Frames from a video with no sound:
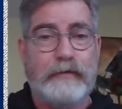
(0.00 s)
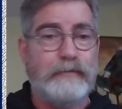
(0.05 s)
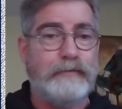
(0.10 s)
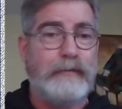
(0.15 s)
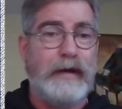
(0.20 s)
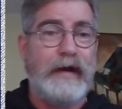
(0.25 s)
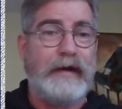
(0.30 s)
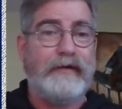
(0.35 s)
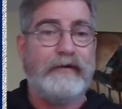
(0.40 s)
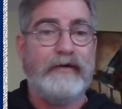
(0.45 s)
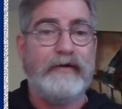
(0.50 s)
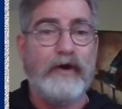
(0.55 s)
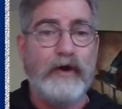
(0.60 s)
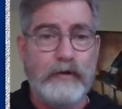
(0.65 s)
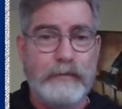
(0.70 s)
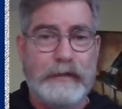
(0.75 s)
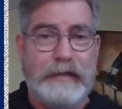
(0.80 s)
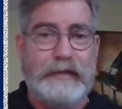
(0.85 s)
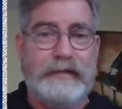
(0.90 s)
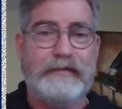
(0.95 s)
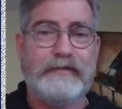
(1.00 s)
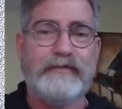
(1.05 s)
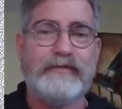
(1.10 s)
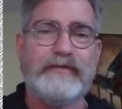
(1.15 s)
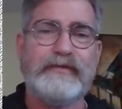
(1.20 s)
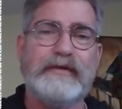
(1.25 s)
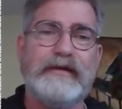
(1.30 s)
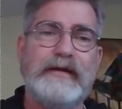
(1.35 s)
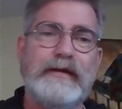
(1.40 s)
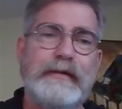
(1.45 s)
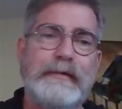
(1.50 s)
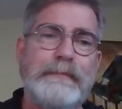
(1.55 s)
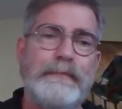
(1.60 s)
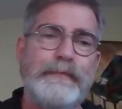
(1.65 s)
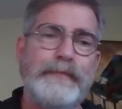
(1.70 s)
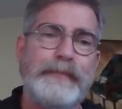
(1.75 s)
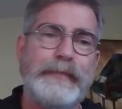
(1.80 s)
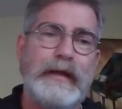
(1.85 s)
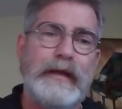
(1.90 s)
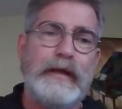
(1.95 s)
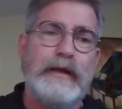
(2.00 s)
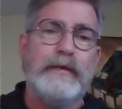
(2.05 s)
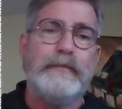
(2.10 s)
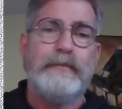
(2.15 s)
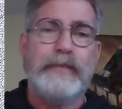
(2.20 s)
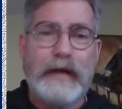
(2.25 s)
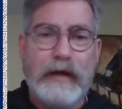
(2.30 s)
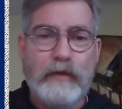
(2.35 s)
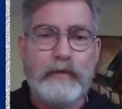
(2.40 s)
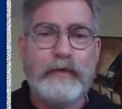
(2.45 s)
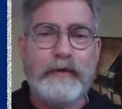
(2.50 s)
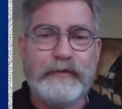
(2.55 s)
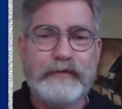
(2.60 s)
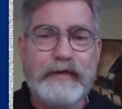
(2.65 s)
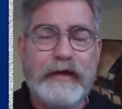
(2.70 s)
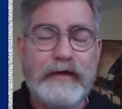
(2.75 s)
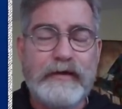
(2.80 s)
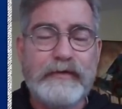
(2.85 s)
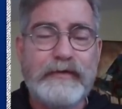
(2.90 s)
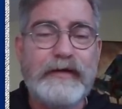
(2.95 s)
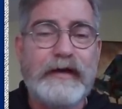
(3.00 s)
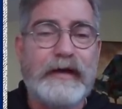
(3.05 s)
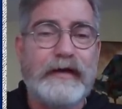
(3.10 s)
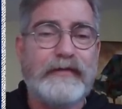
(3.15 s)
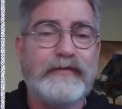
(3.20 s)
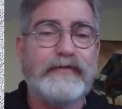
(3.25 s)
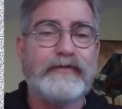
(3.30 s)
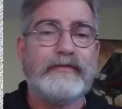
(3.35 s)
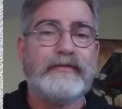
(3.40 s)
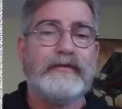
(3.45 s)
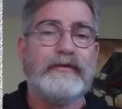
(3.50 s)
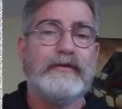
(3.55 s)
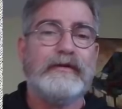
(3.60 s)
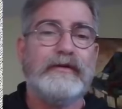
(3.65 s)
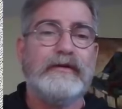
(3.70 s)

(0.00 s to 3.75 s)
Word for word: by no means. But I will tell you this.